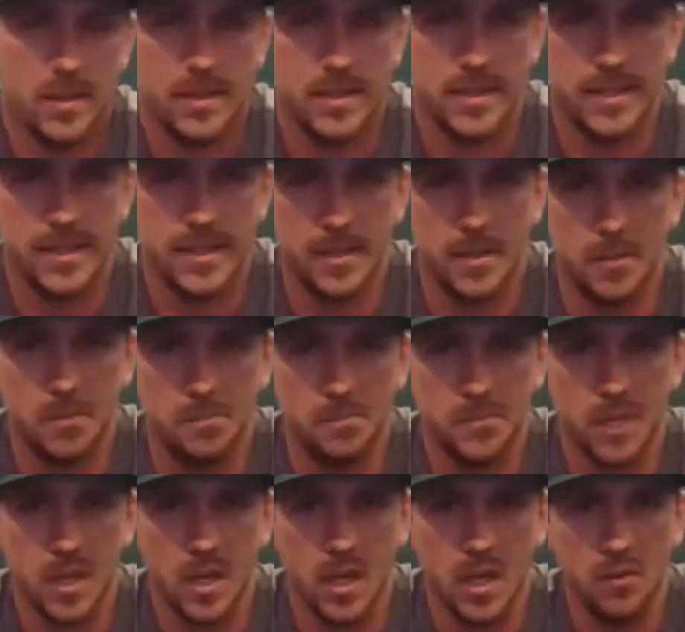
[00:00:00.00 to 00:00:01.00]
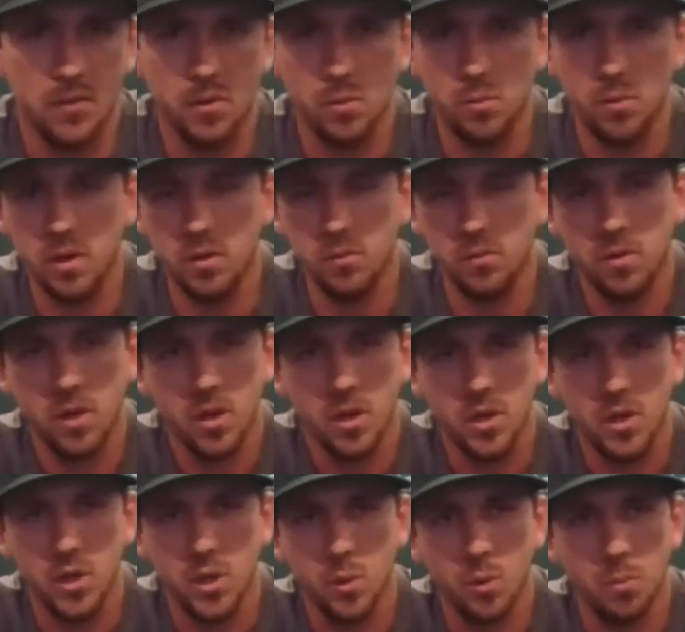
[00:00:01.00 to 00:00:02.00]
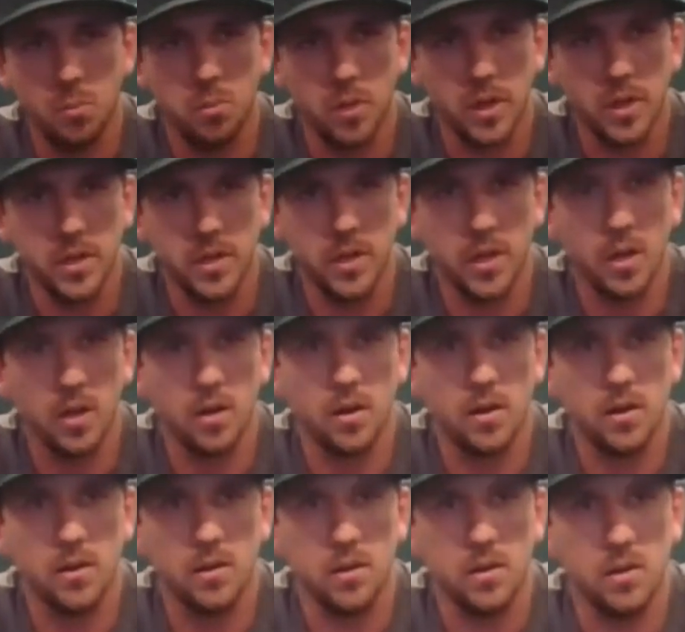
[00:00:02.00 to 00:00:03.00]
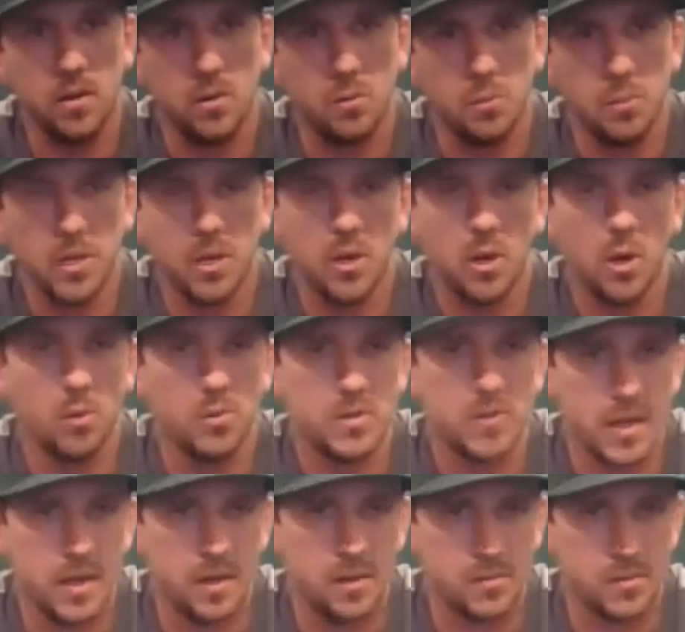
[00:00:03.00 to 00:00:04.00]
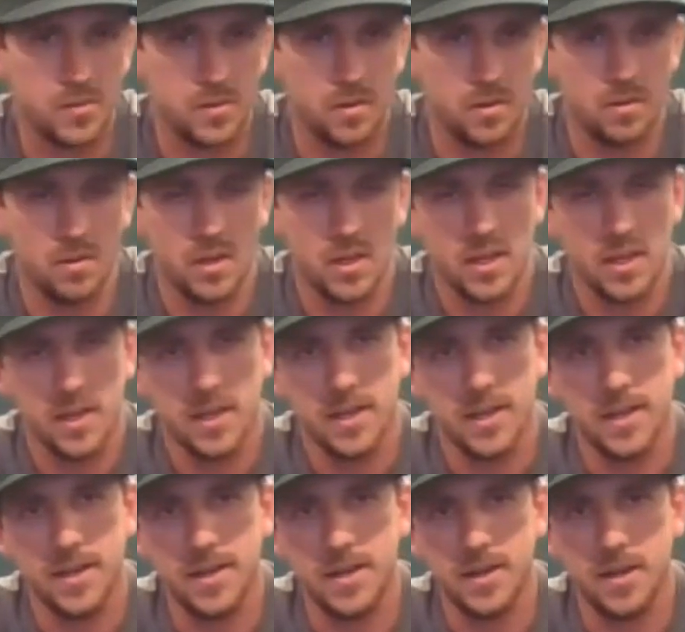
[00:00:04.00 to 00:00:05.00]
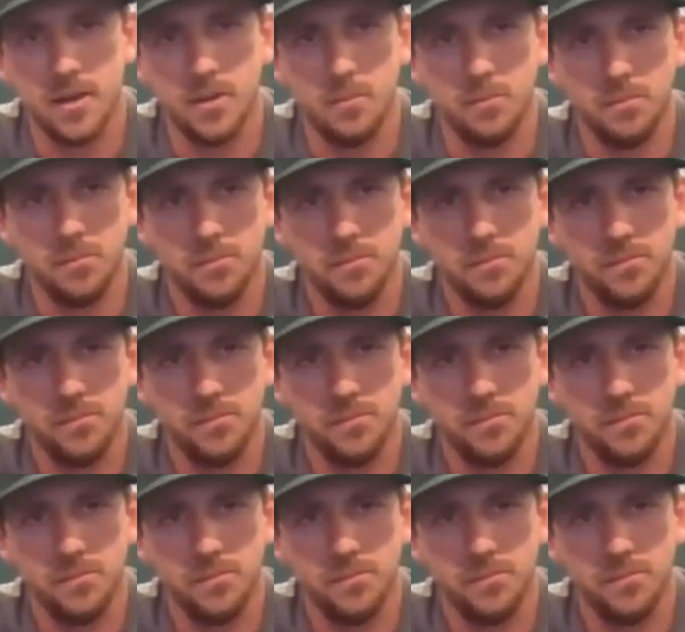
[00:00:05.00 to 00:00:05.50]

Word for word: Um, and even when you know we're playing here, we'll be in a hotel, so um,